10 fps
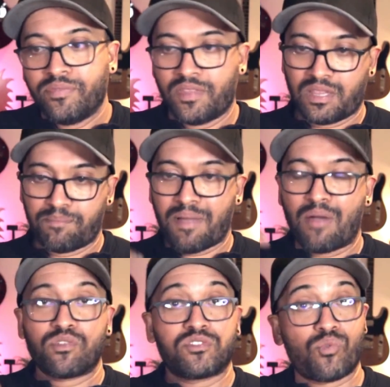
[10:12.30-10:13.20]
that the
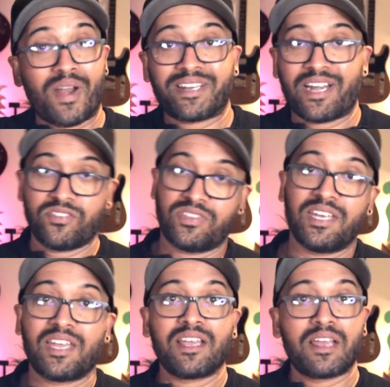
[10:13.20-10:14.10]
power of the right kind of
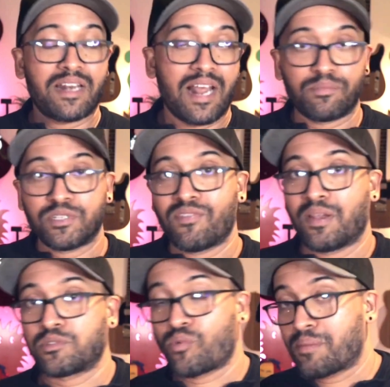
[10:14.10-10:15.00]
thinking can help you
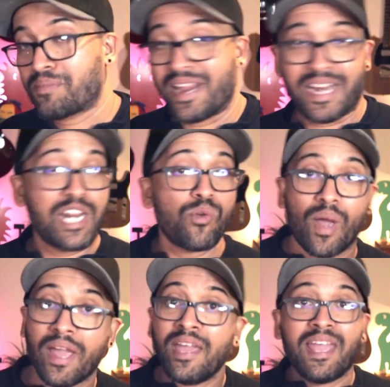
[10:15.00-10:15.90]
develop the right plan.
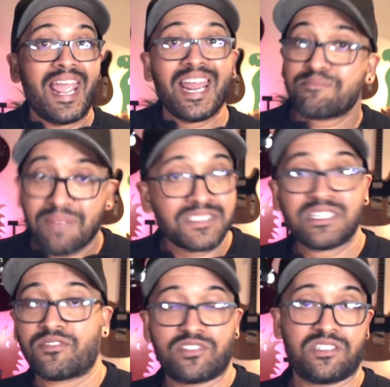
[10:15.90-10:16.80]
Anyway, eight months
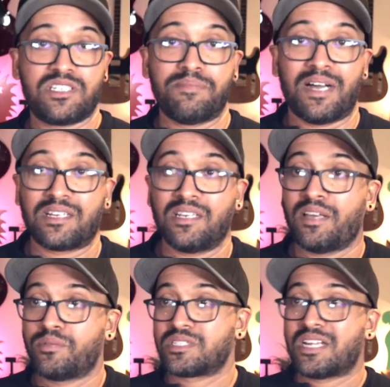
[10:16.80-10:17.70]
after this debacle, I
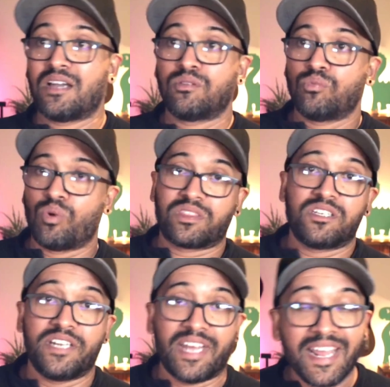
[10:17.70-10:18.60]
was now, what,
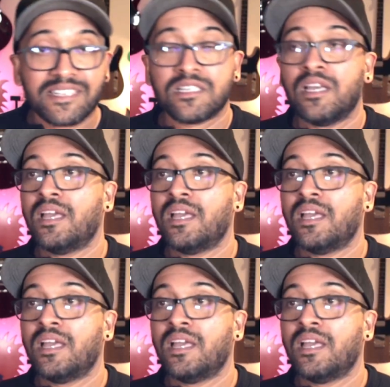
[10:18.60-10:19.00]
38,